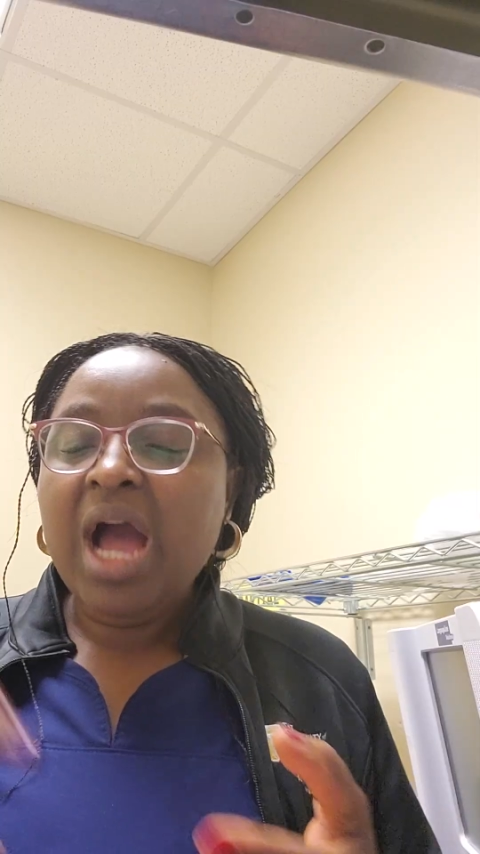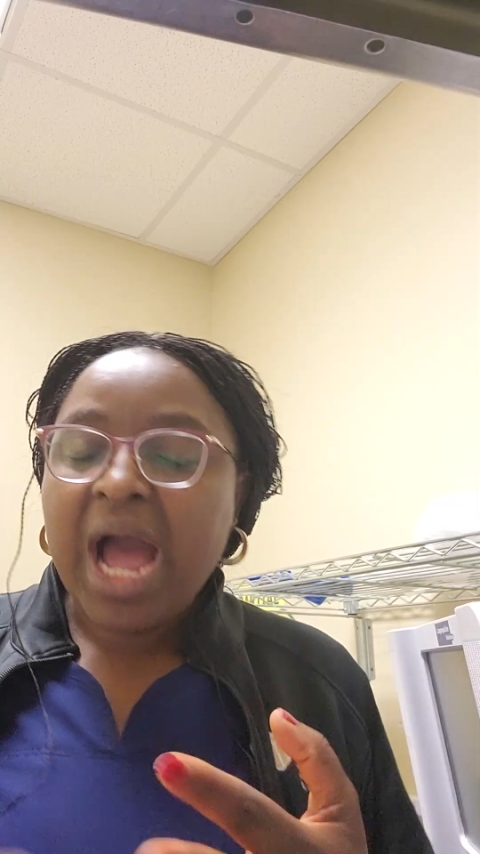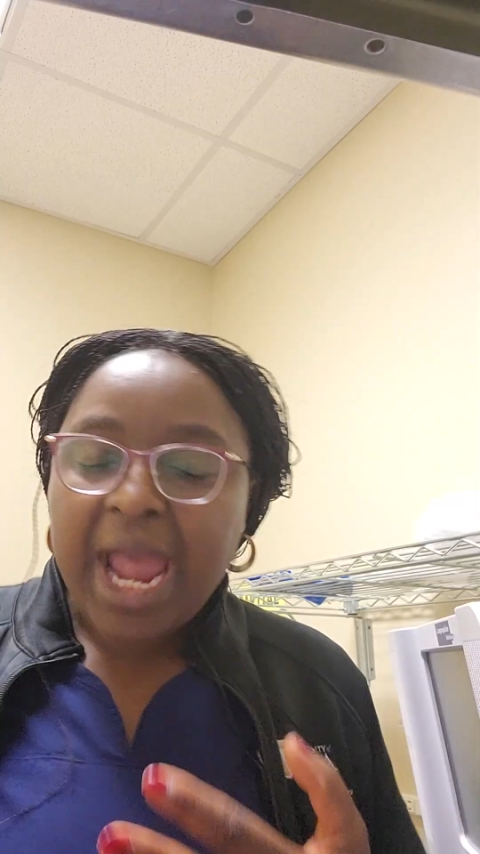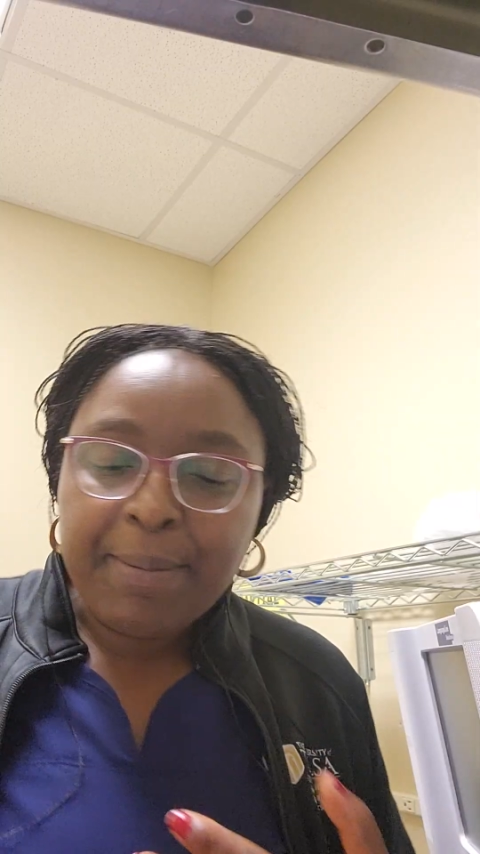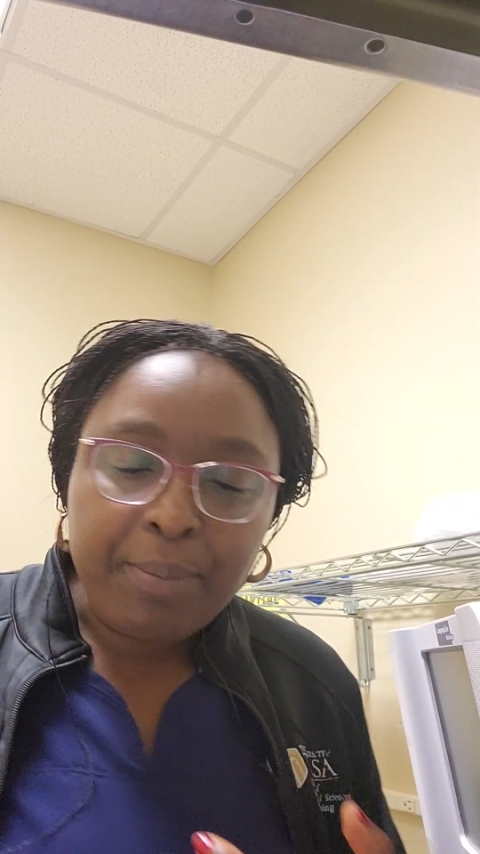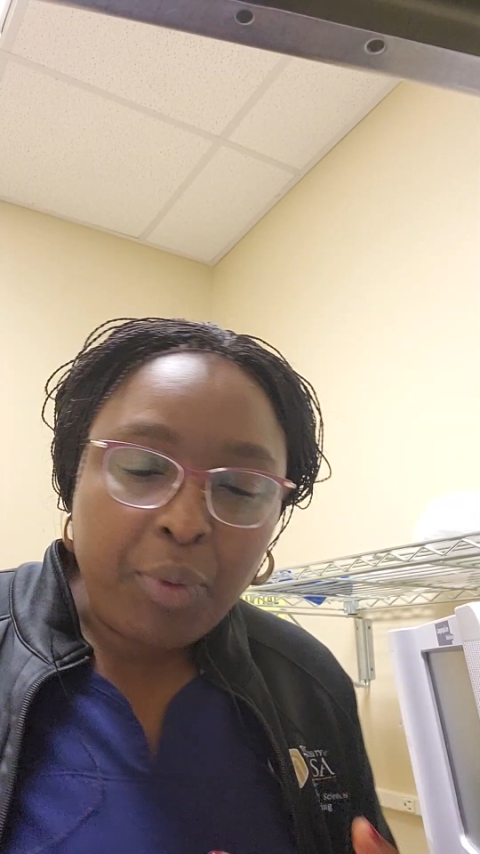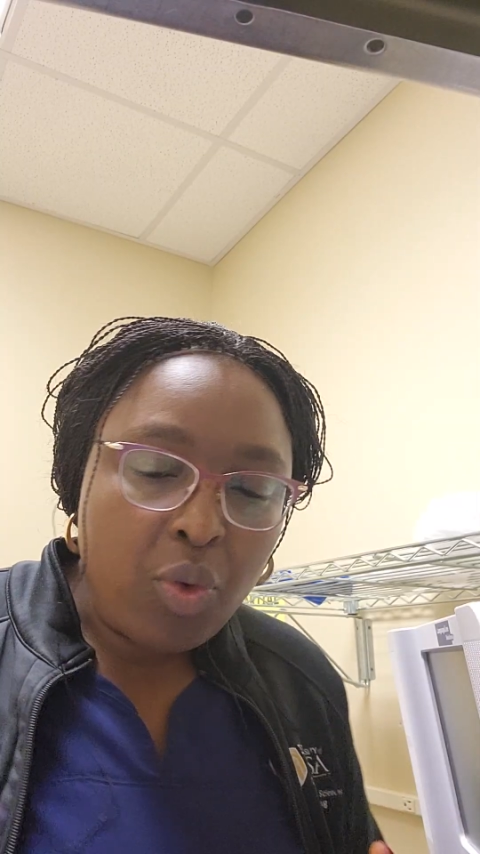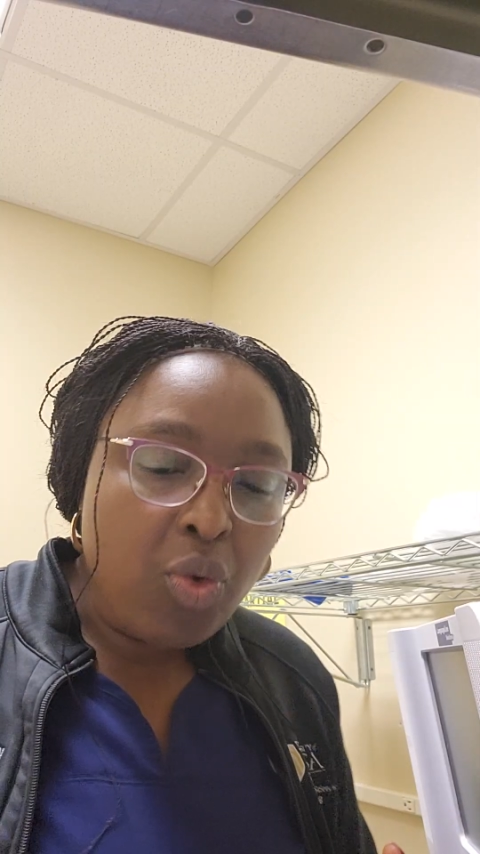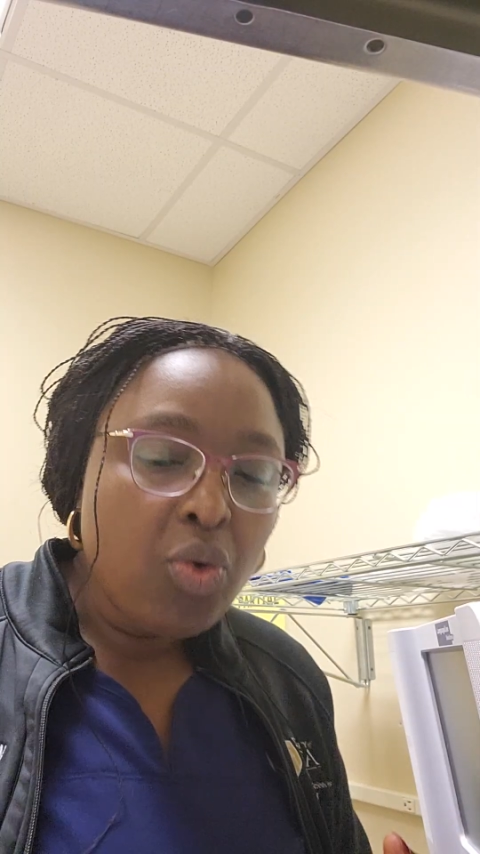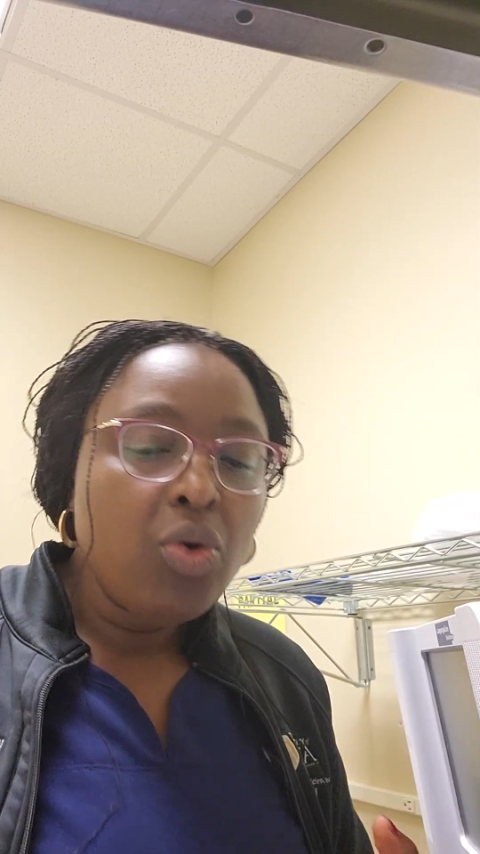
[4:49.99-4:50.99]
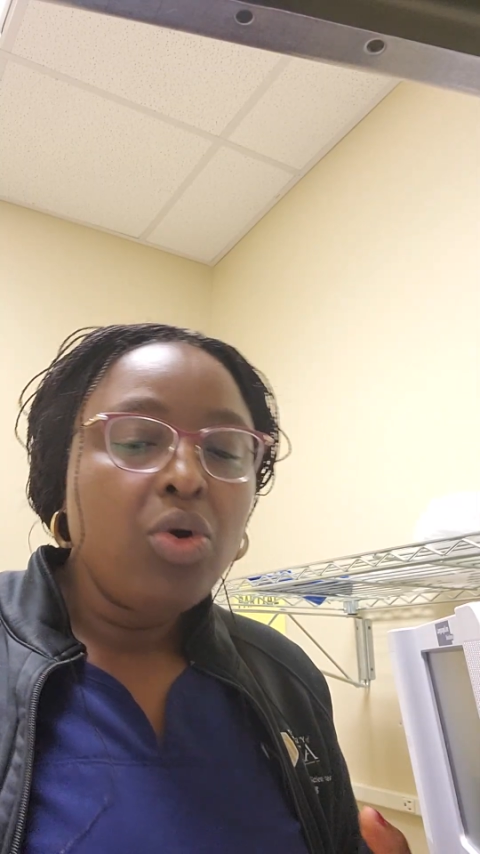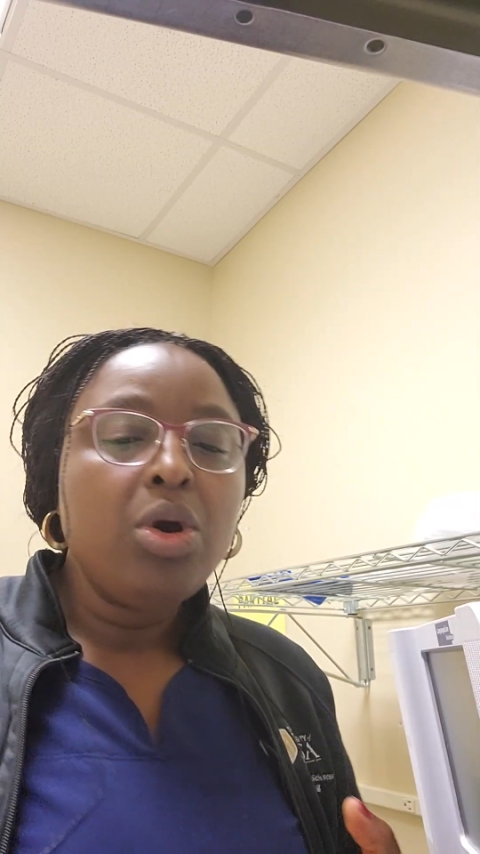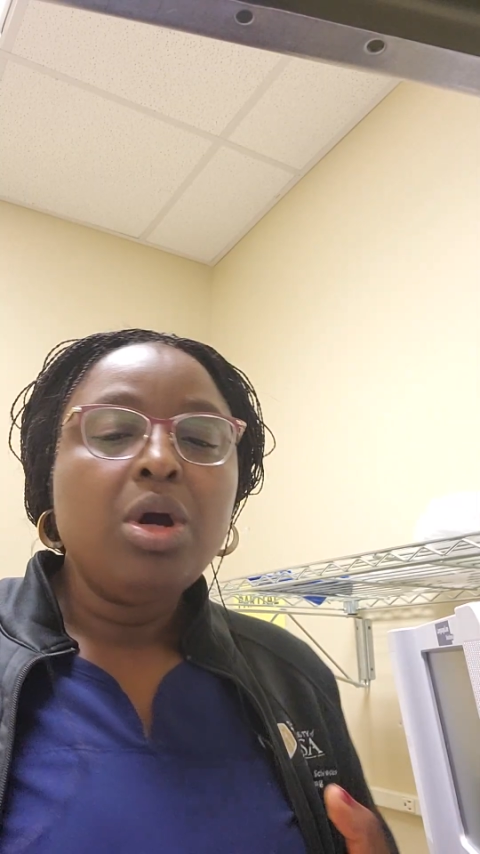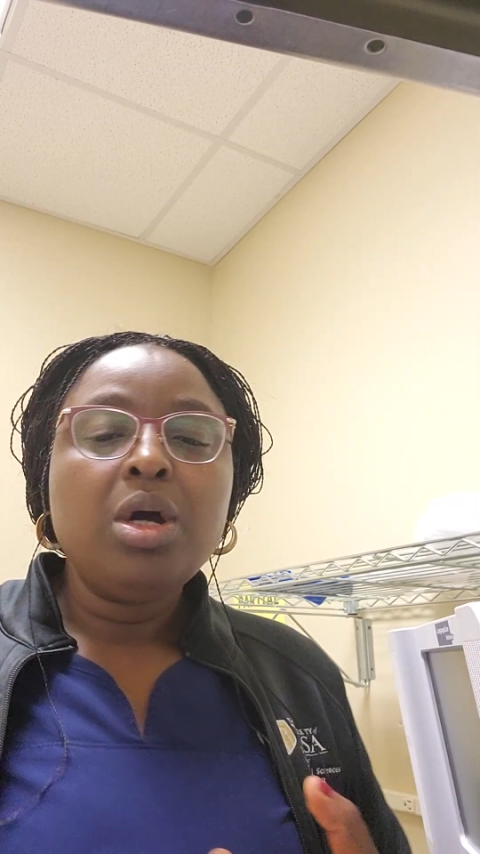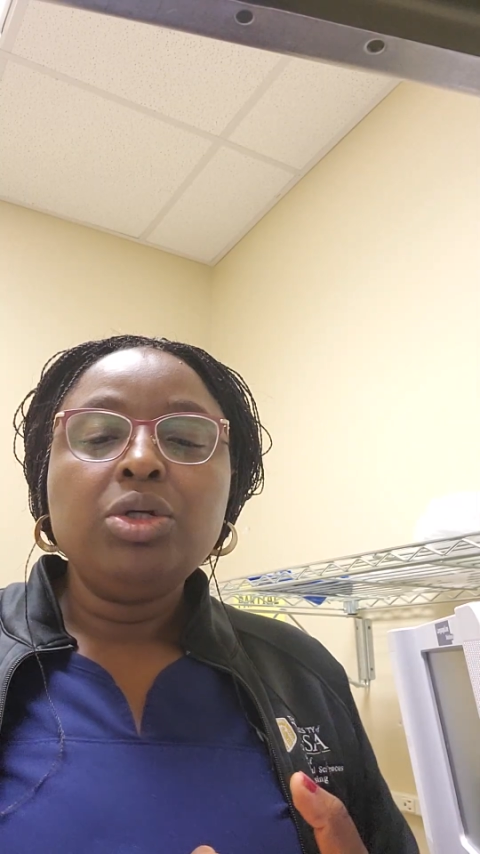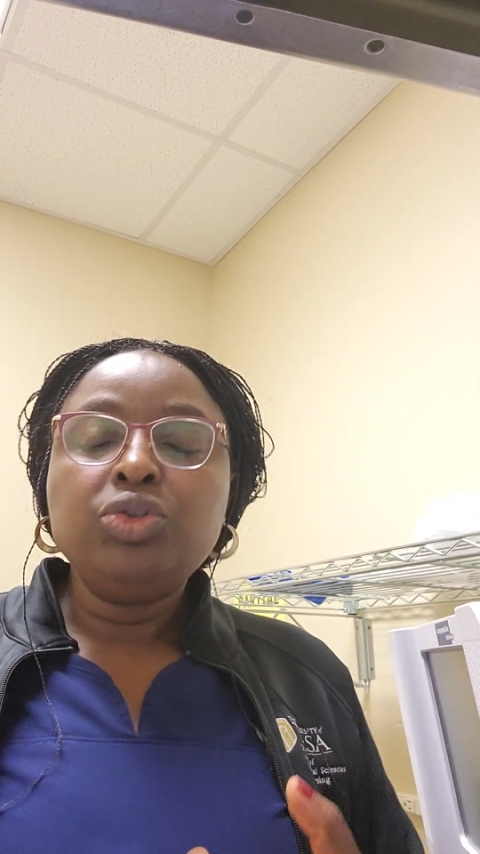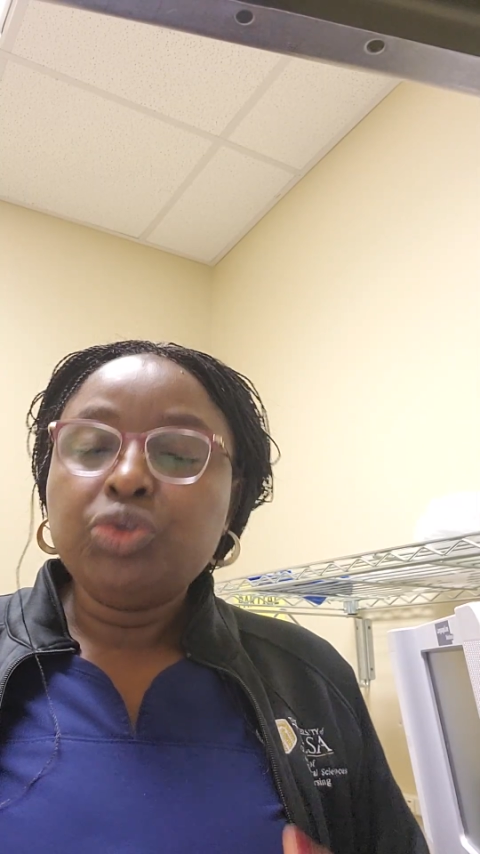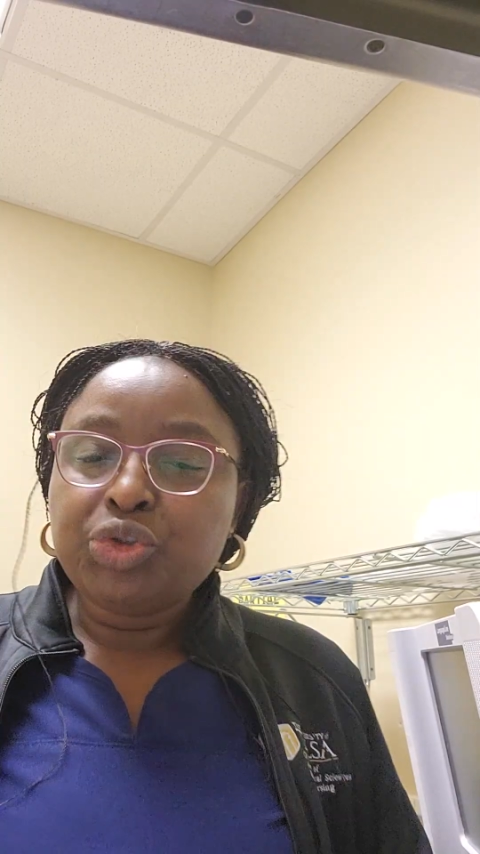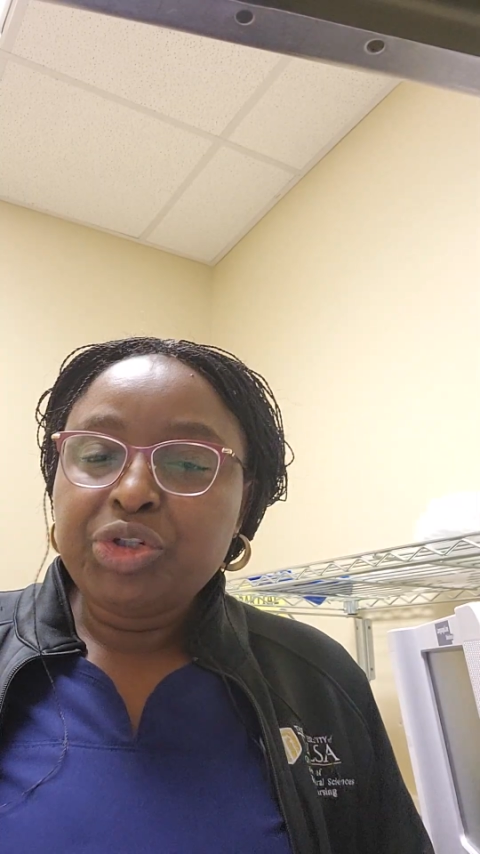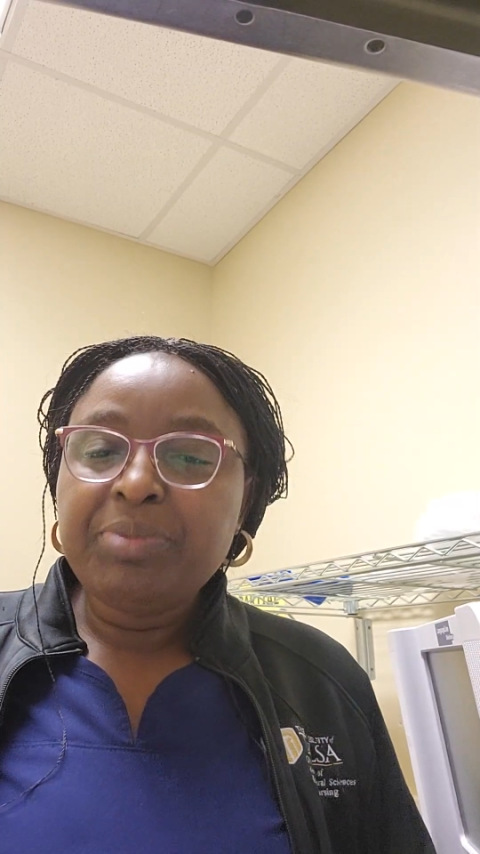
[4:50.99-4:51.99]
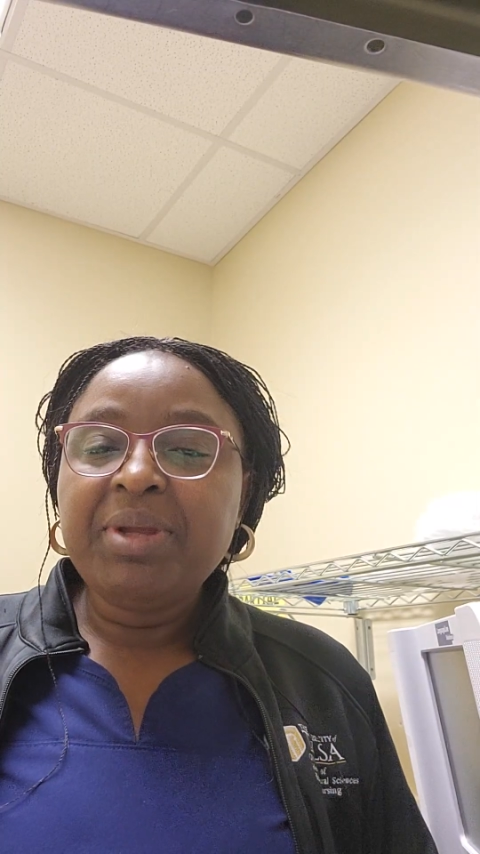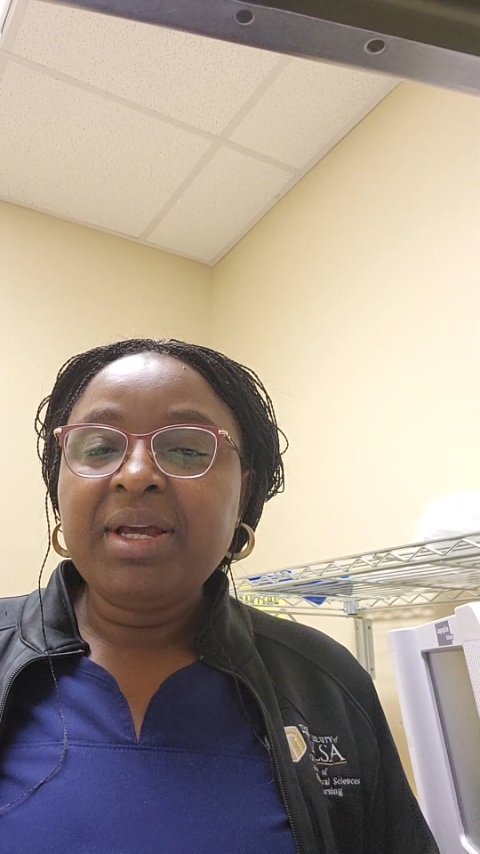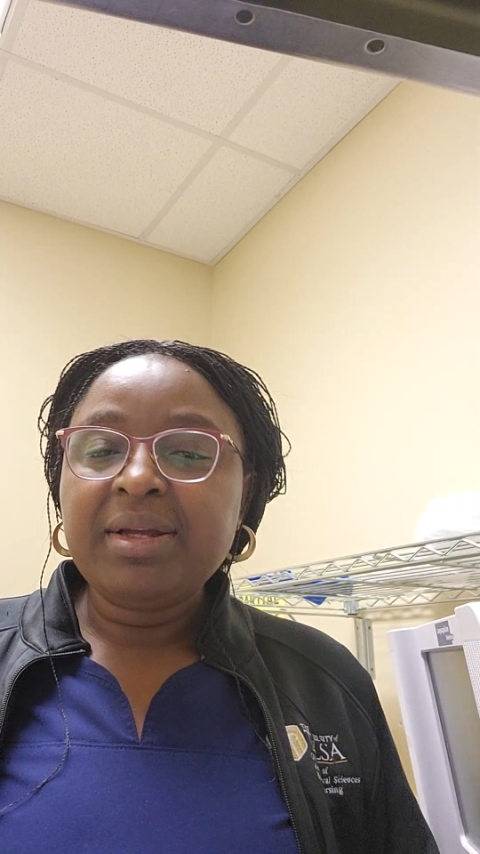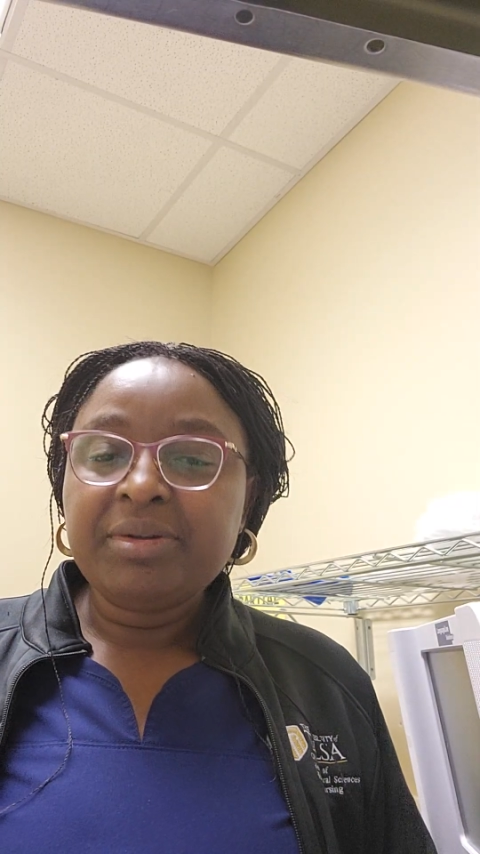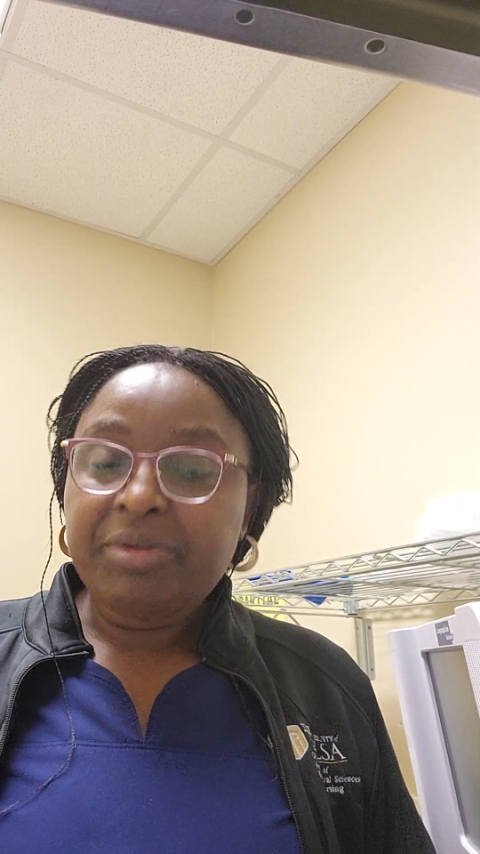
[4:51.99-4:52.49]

hyponatrimia.